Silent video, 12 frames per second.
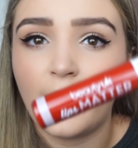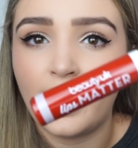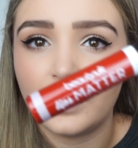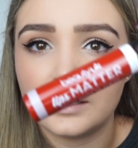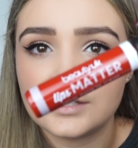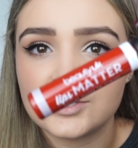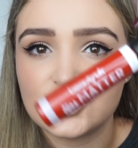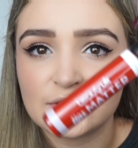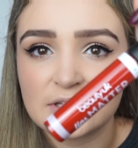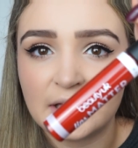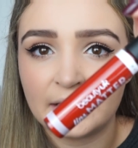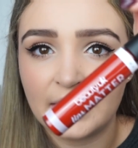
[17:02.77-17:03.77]
And it's
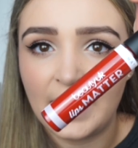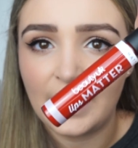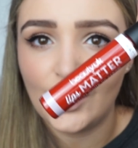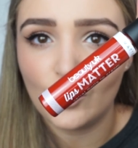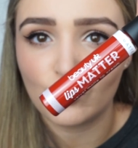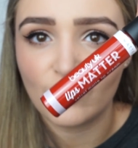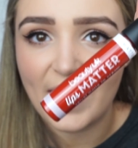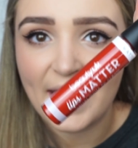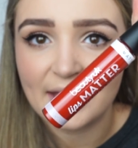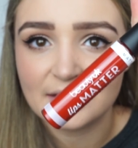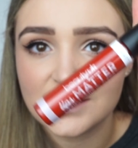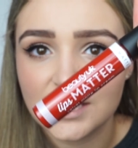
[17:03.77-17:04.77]
just like a
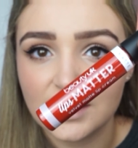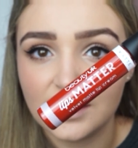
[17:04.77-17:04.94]
red,